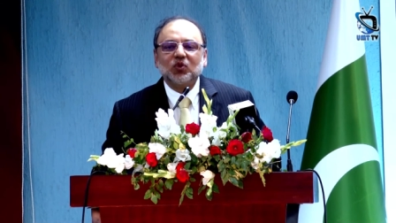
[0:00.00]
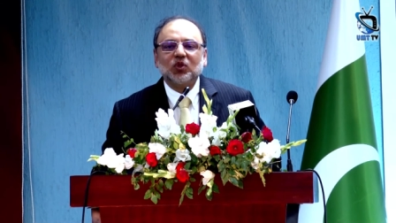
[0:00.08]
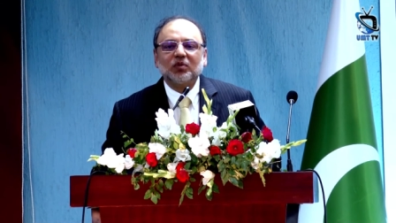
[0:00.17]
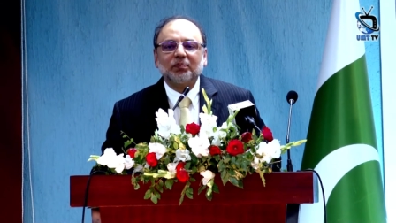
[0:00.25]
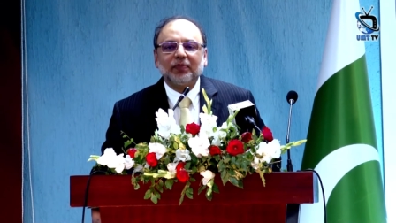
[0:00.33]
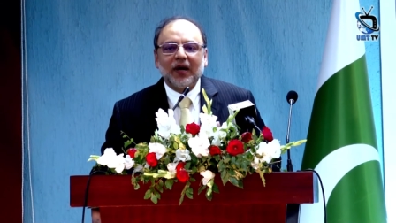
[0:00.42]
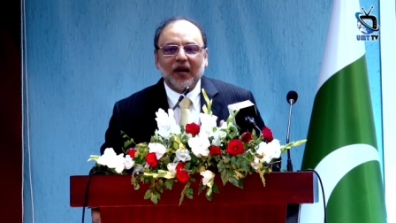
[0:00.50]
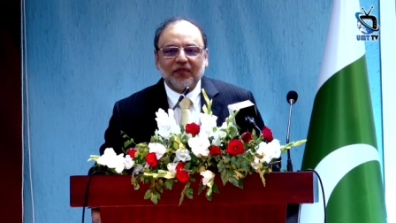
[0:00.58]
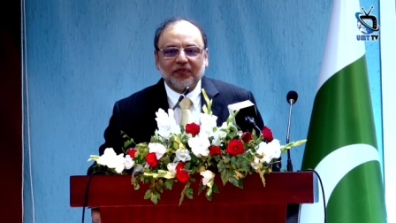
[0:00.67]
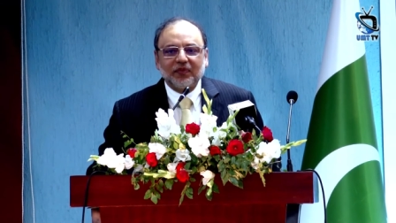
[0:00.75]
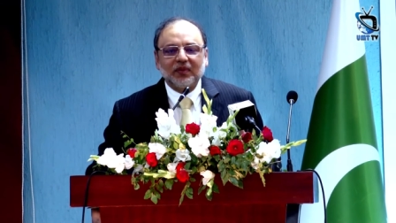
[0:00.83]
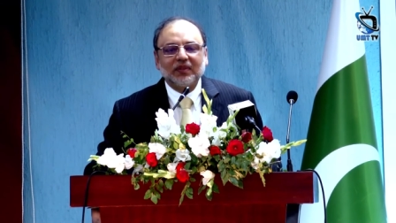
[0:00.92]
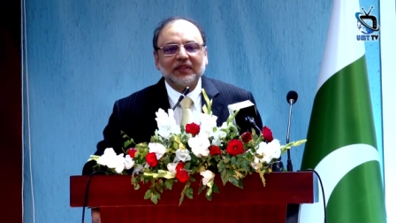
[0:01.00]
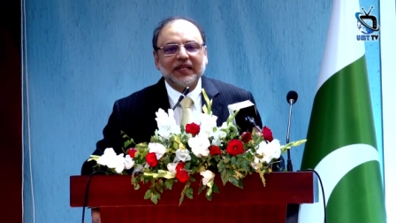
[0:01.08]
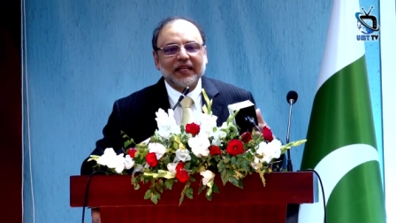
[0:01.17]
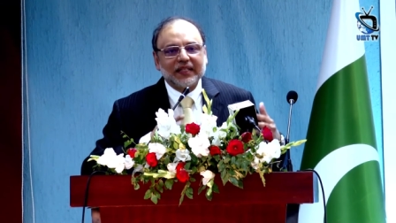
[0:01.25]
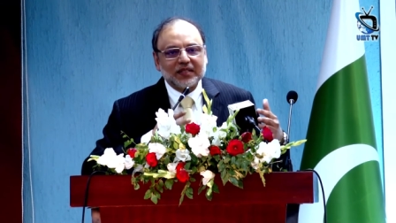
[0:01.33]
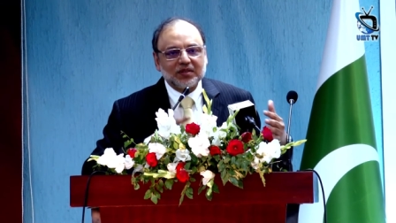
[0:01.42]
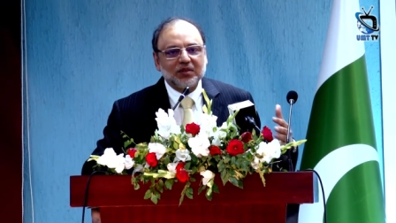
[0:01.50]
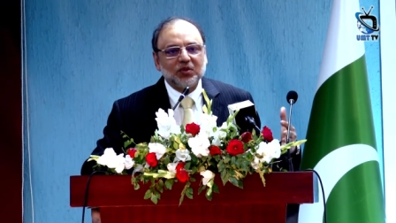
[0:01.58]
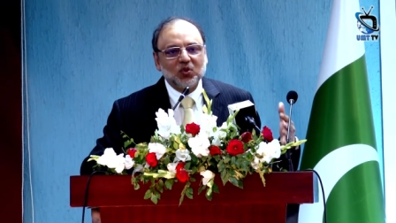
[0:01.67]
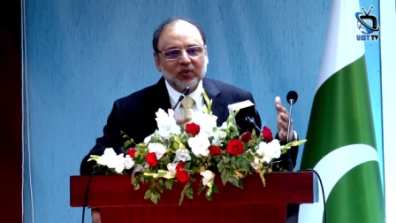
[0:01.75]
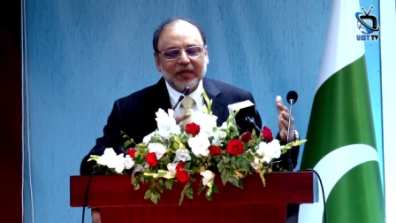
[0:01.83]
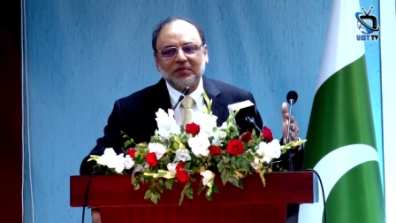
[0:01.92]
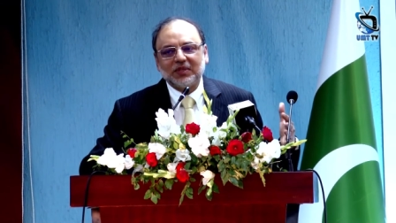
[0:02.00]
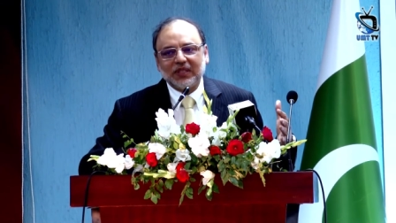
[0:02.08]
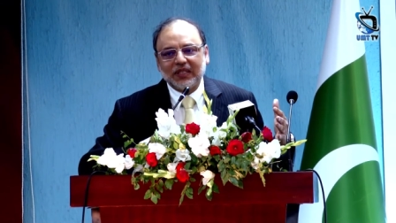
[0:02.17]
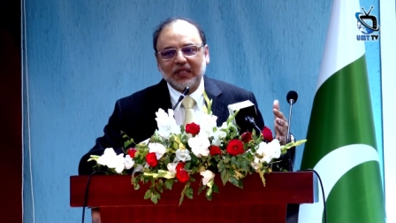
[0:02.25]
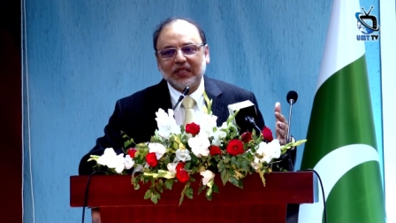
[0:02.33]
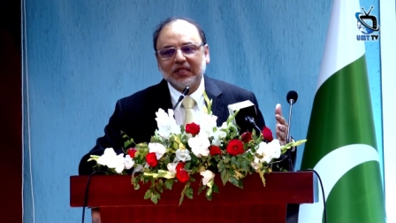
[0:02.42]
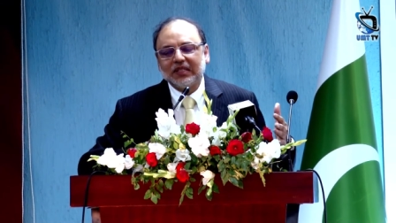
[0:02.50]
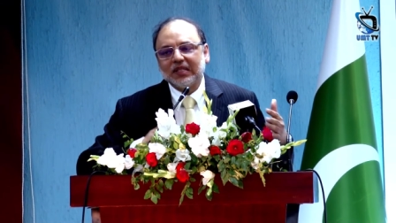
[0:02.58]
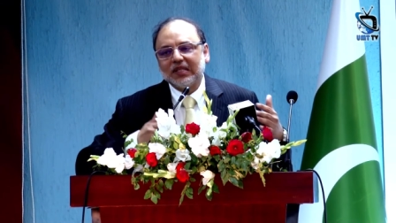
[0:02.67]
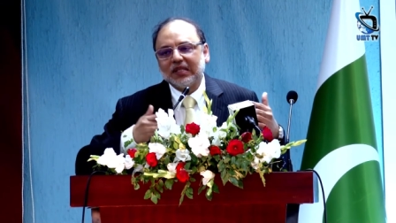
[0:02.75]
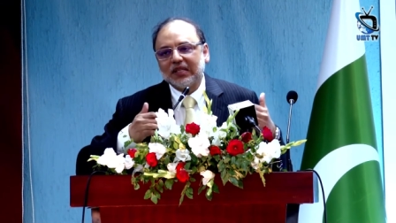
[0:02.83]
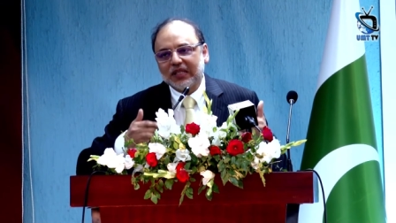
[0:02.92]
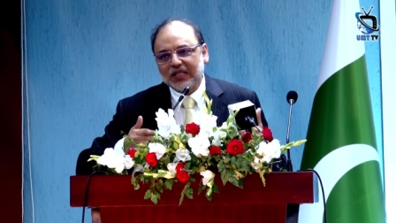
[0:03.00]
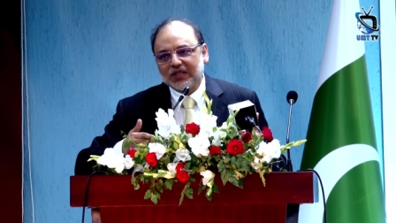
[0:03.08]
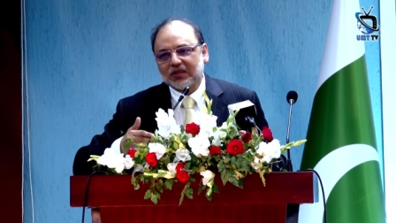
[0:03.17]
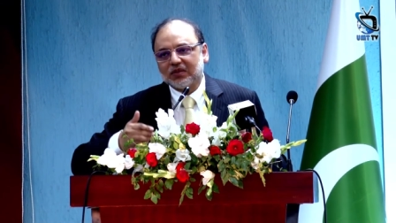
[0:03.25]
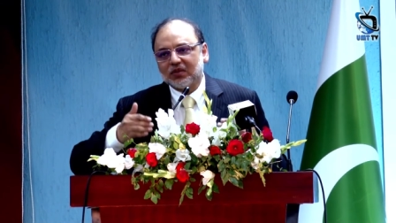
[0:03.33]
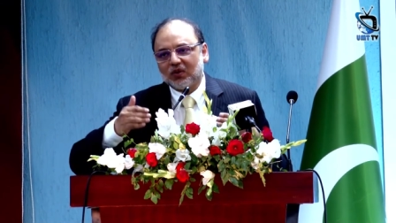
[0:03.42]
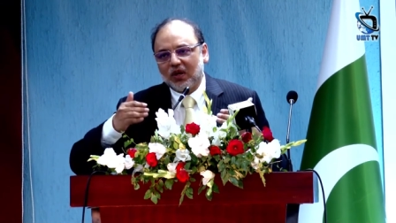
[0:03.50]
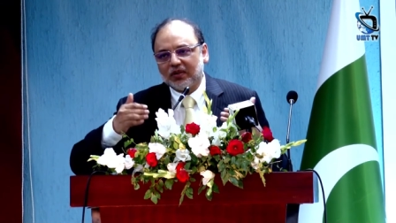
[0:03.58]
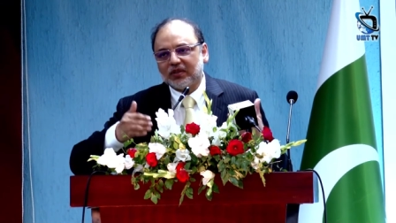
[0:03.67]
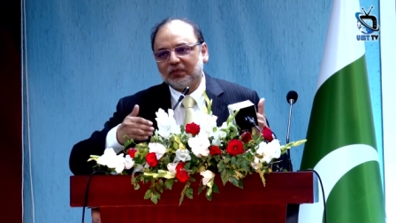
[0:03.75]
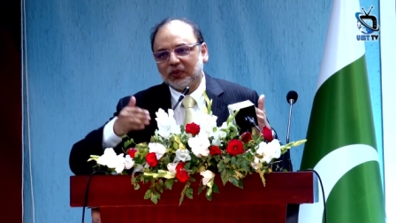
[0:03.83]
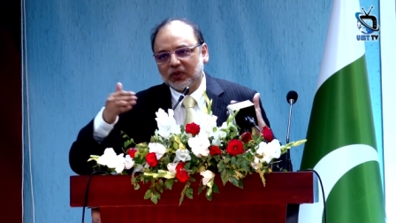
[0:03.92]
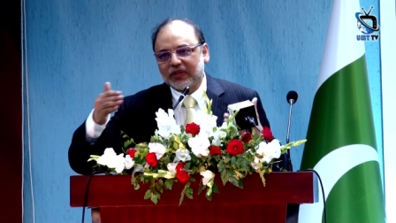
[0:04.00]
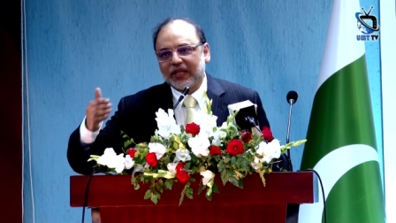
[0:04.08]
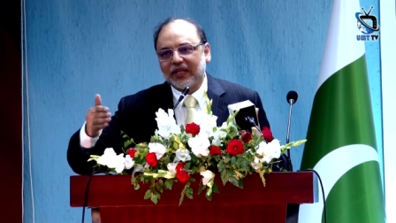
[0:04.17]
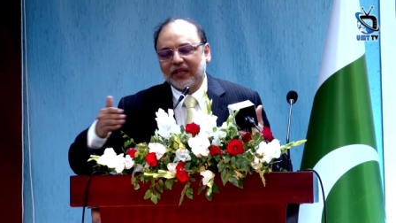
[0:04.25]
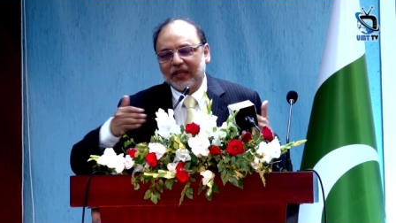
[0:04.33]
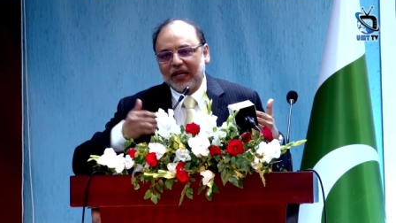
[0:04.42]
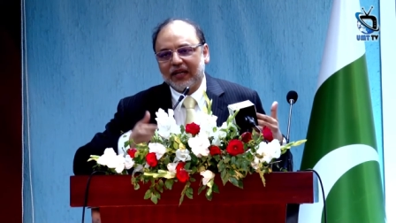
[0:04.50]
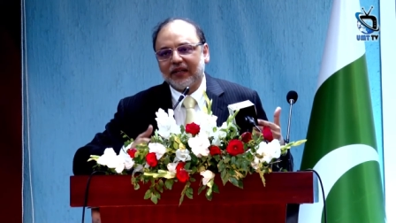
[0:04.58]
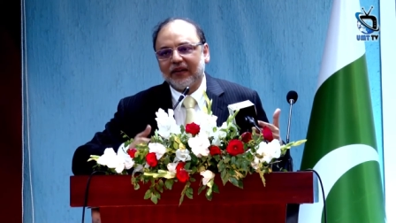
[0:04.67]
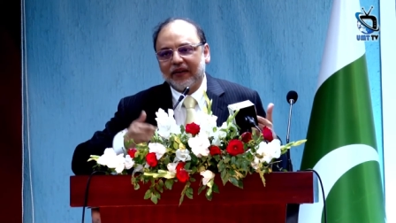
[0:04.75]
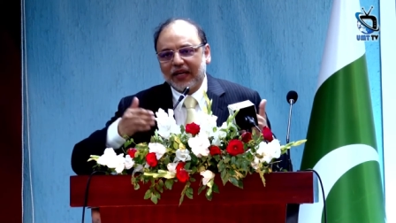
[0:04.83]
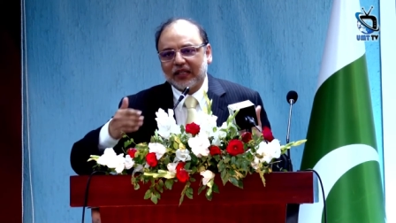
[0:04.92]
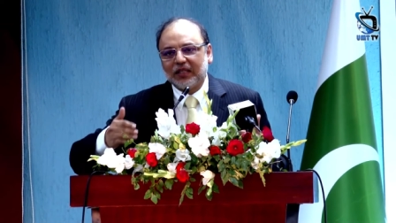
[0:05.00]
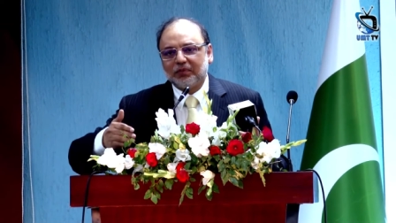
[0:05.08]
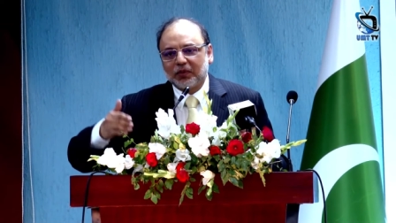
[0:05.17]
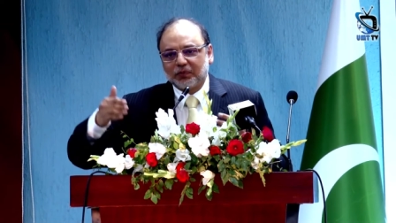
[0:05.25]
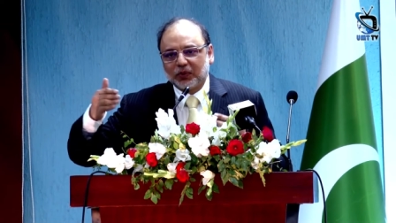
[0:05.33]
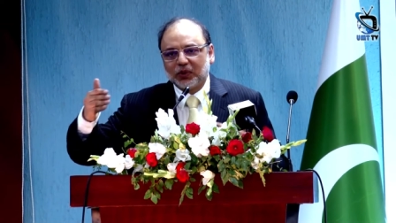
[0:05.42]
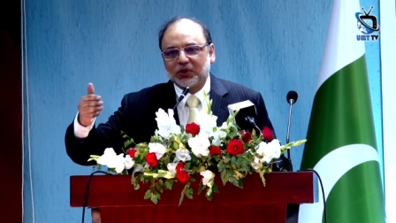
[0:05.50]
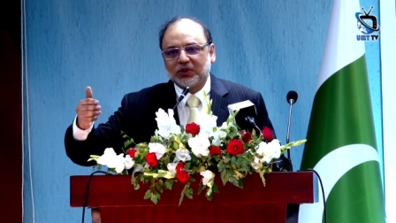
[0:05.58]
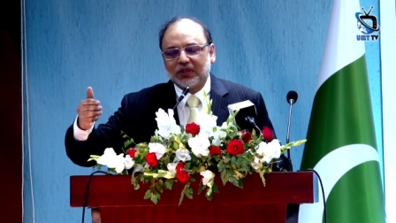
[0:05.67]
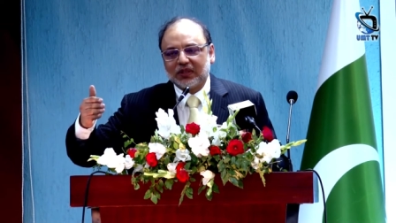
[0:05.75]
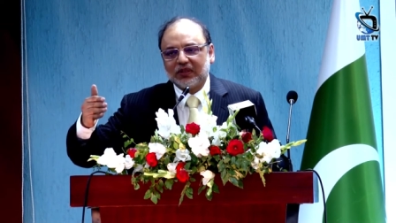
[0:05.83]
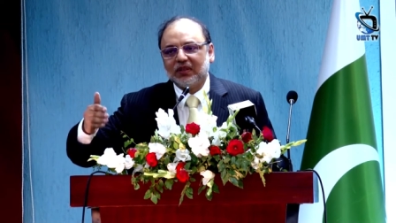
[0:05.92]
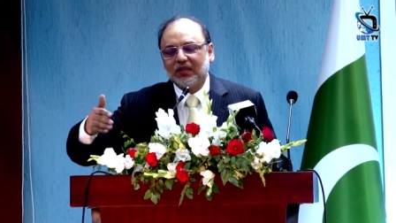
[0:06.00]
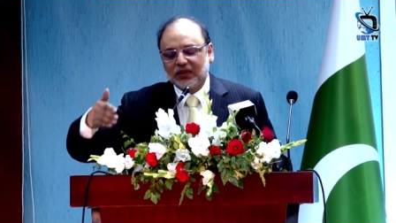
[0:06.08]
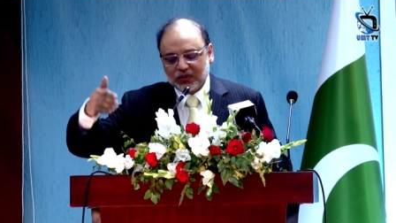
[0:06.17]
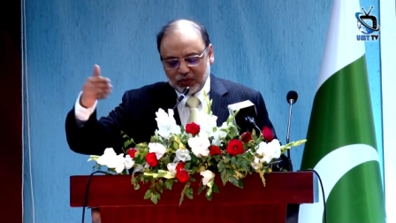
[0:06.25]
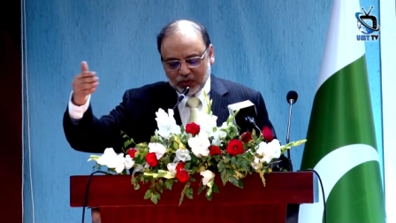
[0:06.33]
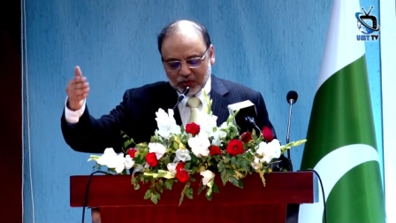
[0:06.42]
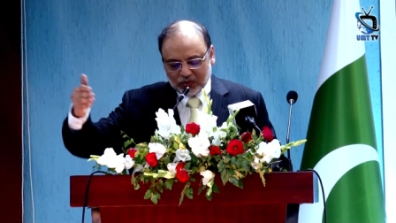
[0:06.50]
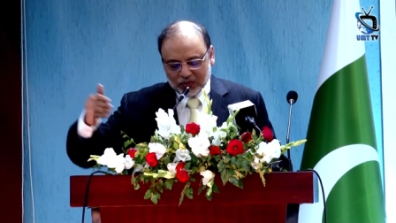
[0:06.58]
more powerful that is UMT is contributing and directly proportional to